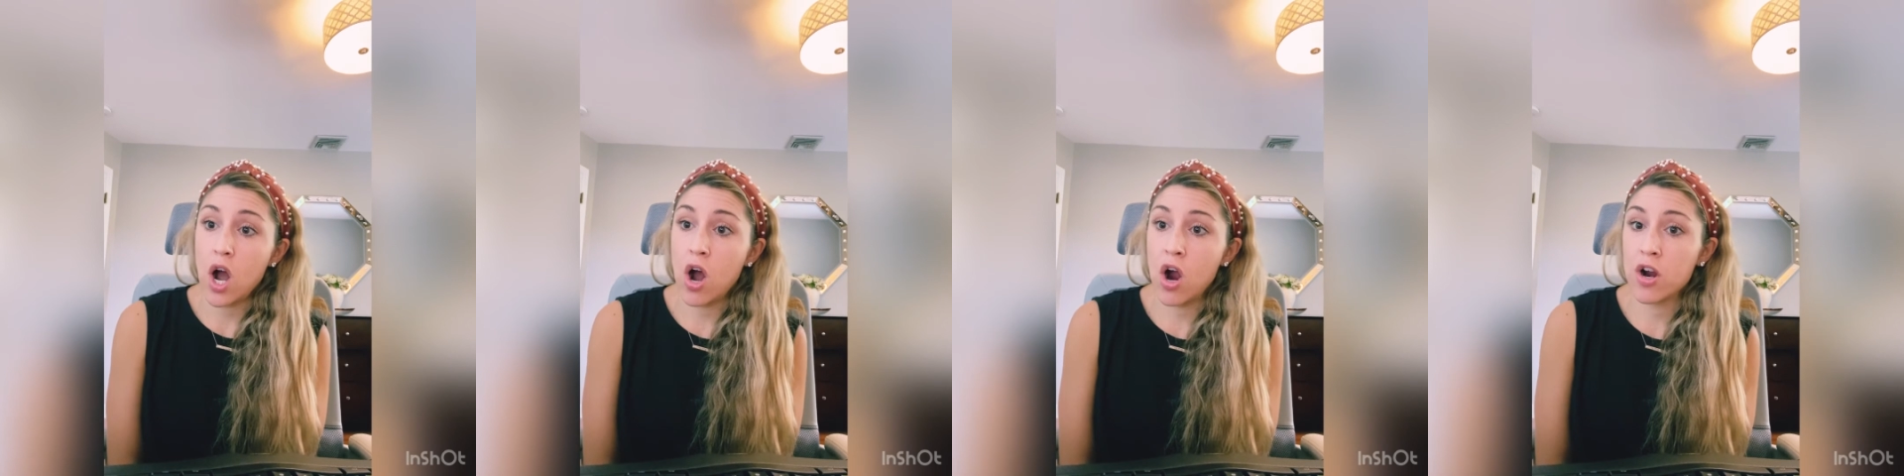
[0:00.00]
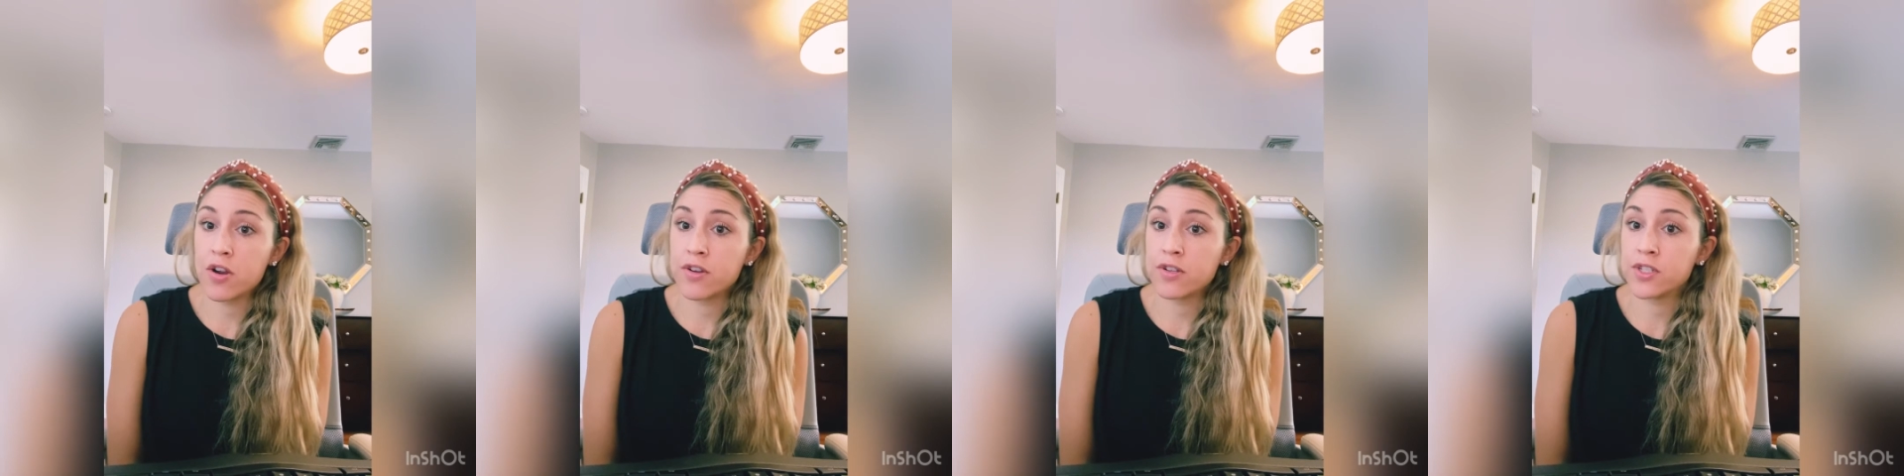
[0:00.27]

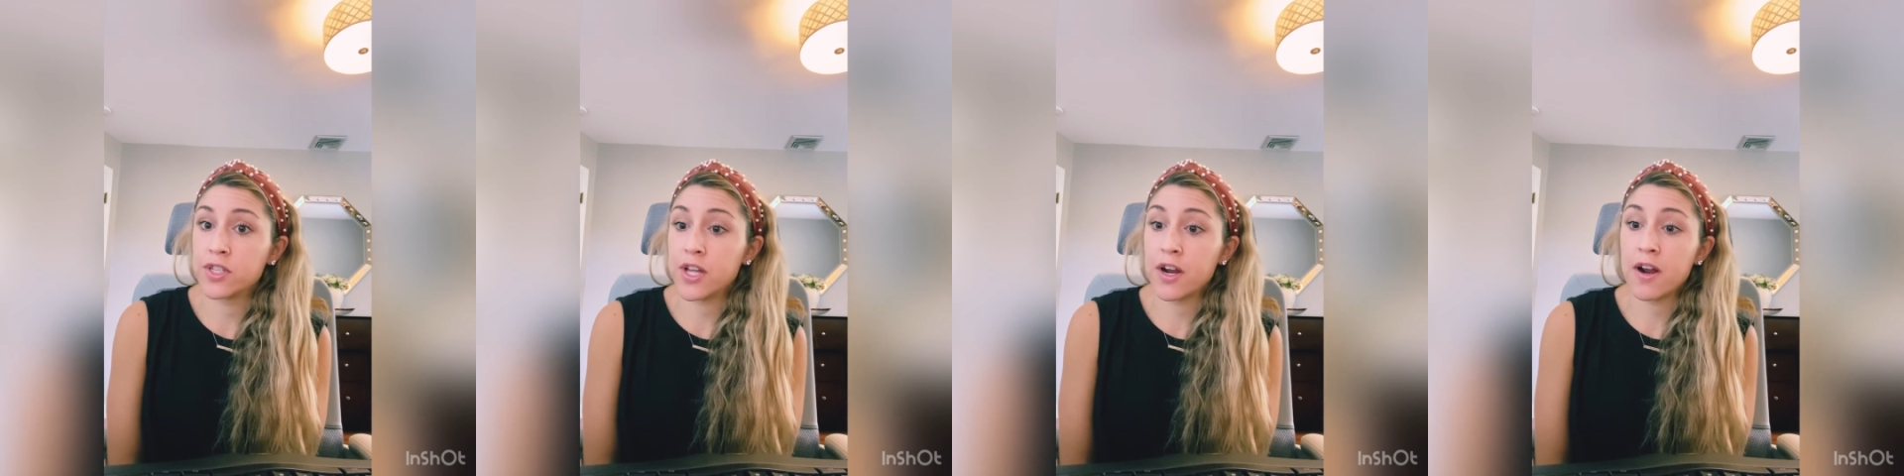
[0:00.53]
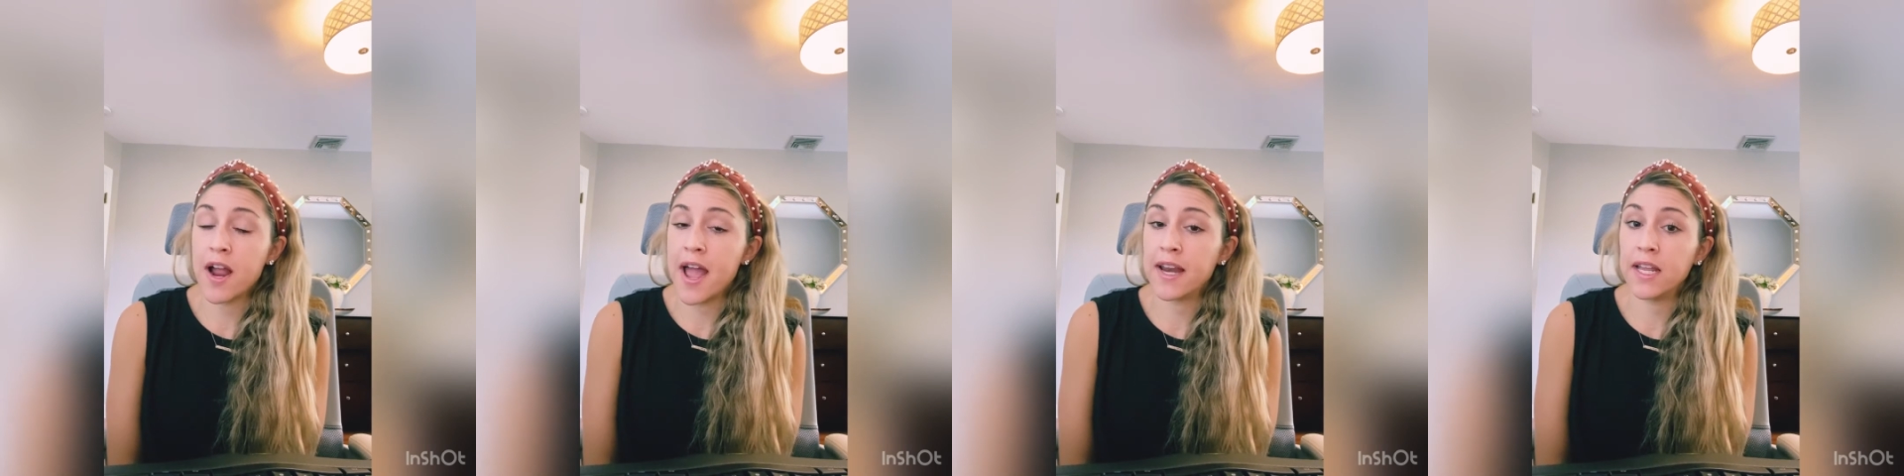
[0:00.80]
Or is
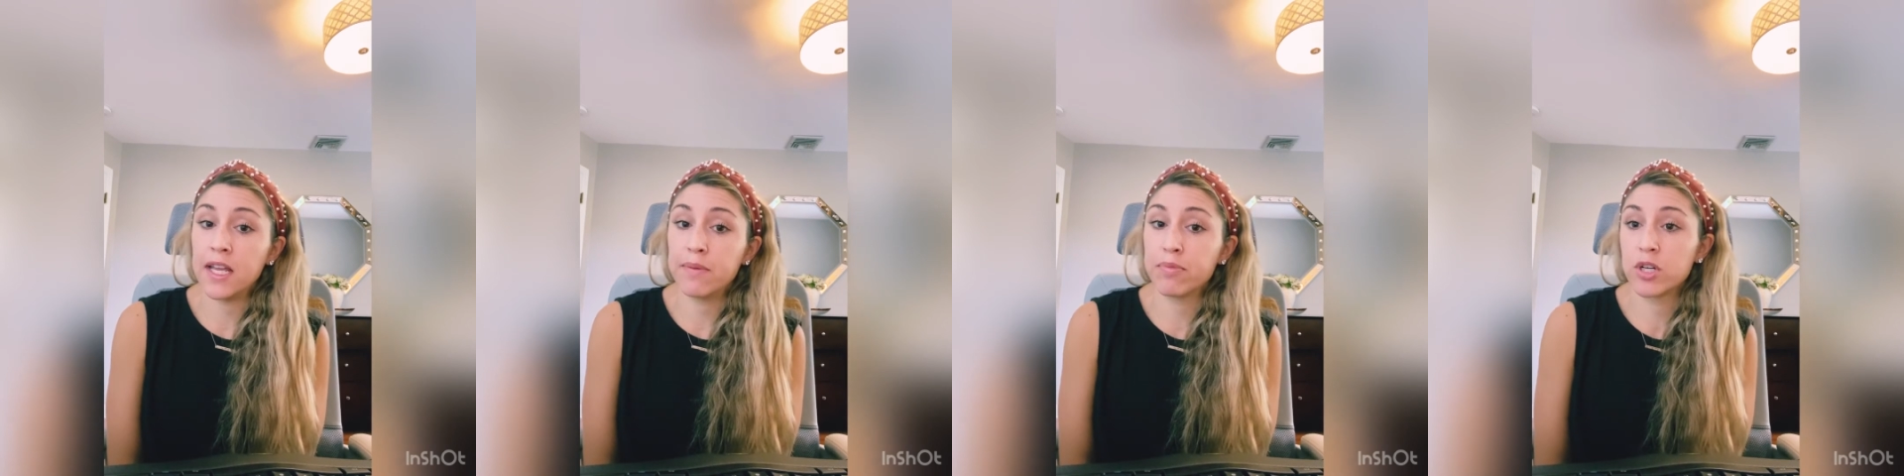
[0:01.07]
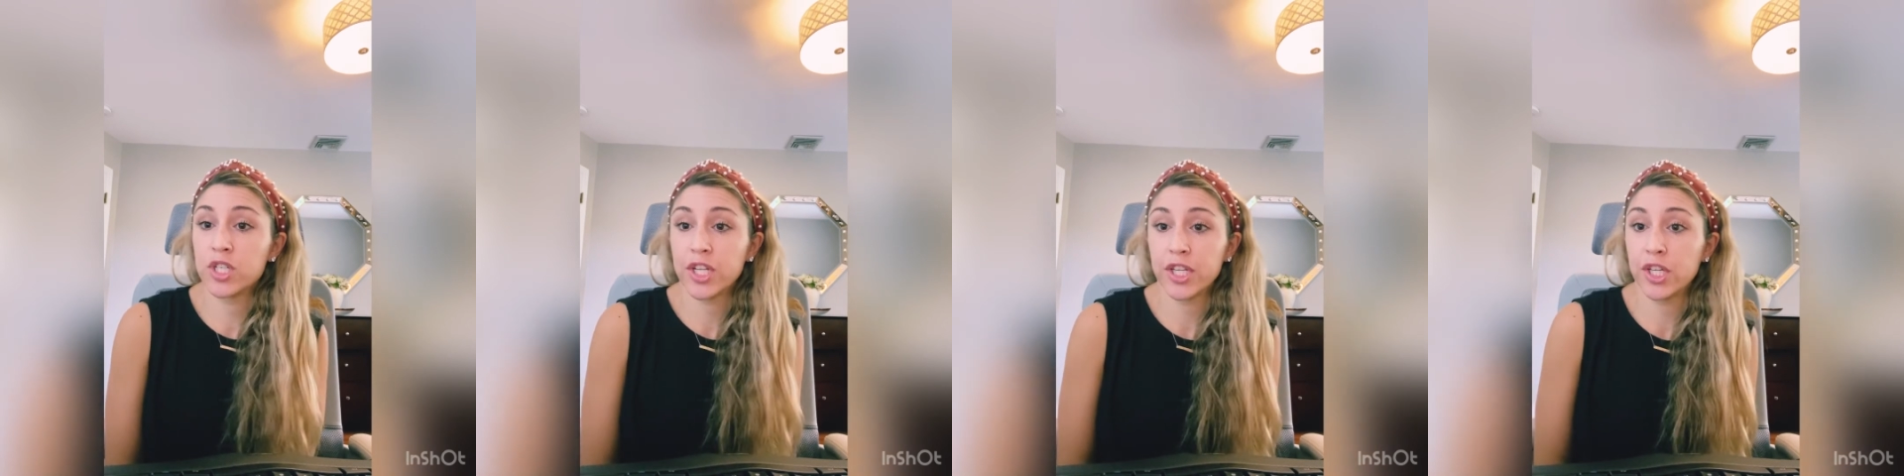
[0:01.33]
there any
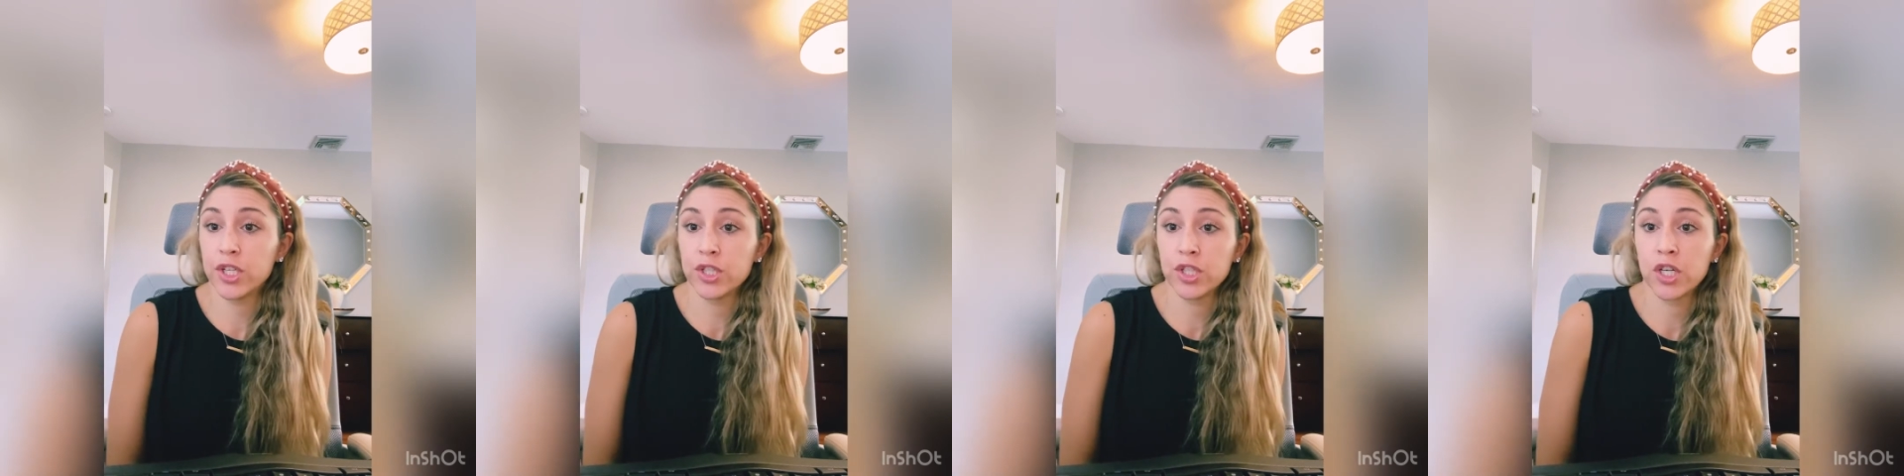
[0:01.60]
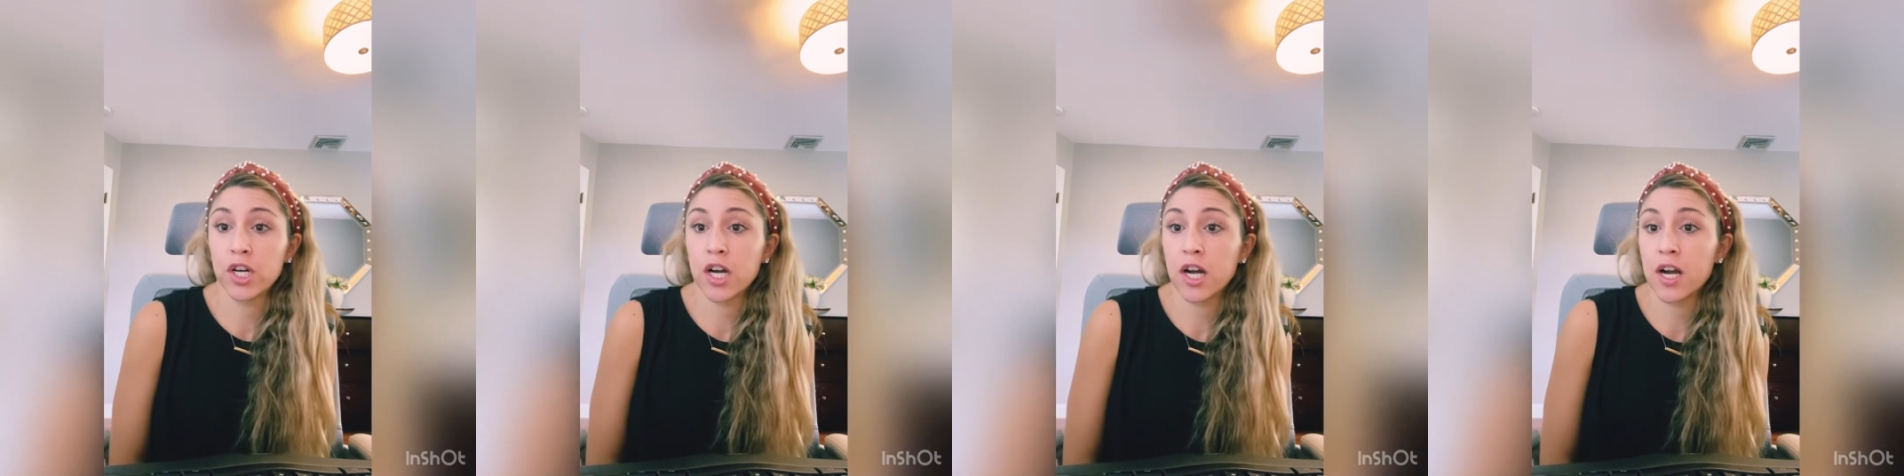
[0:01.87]

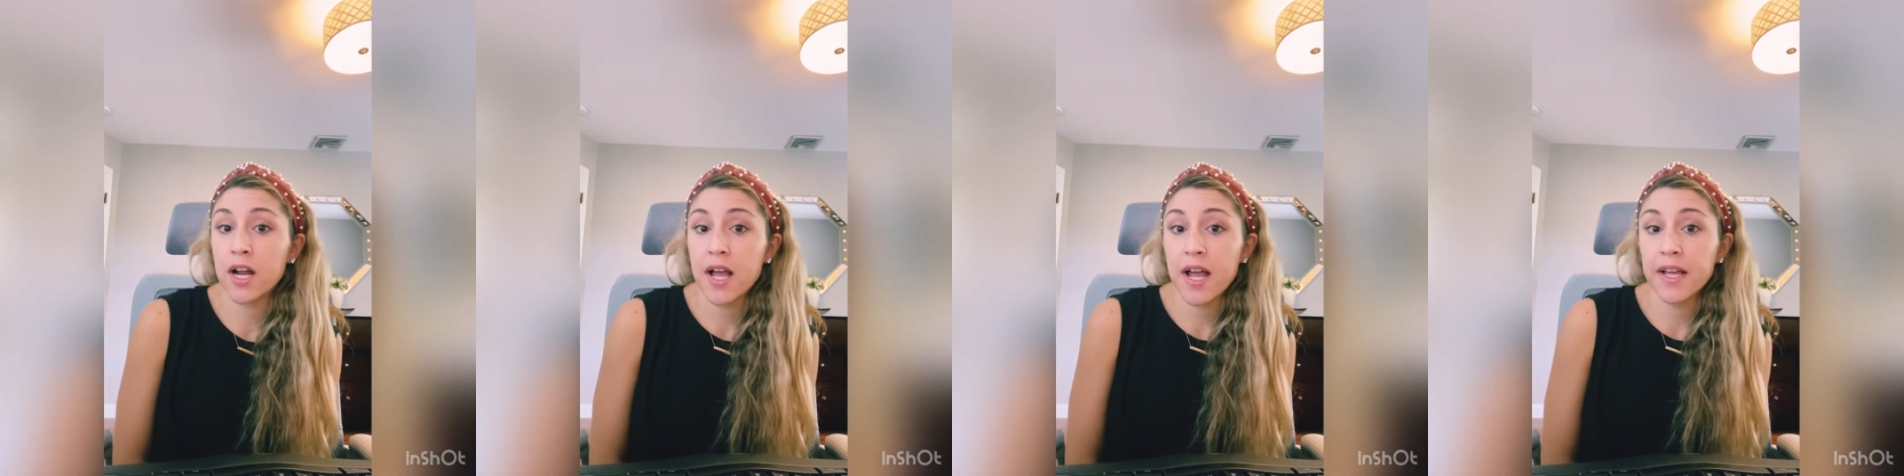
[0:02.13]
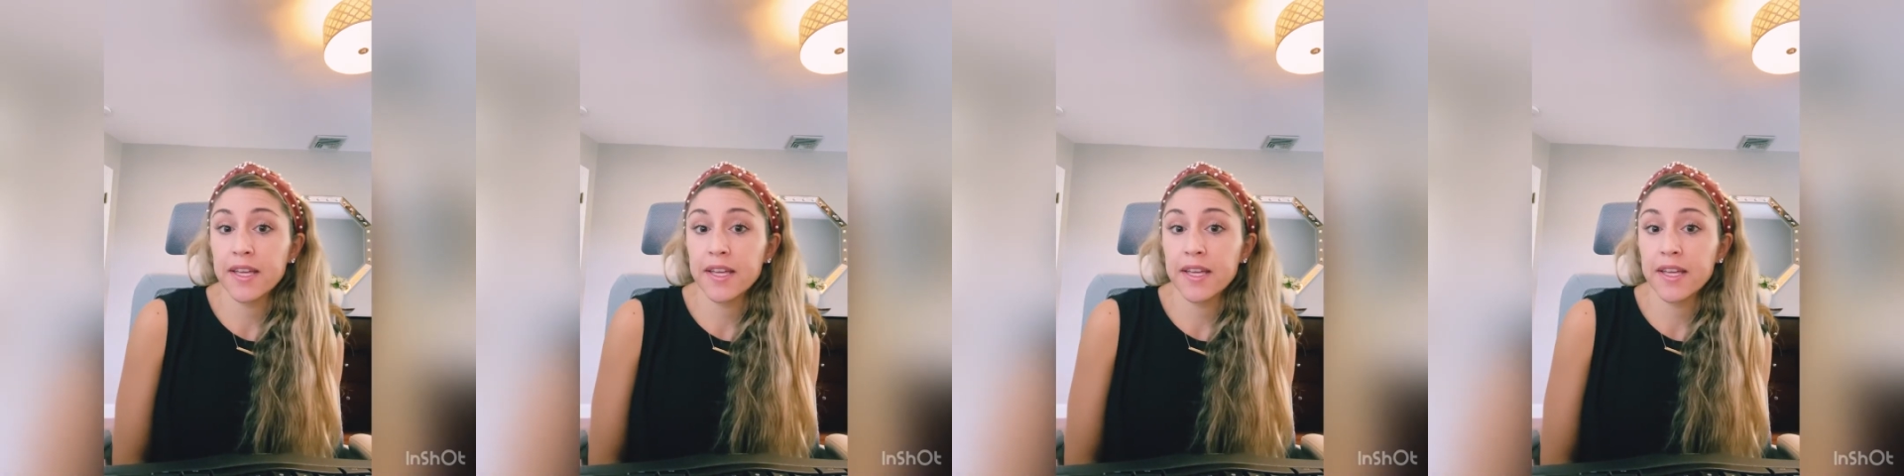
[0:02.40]
particular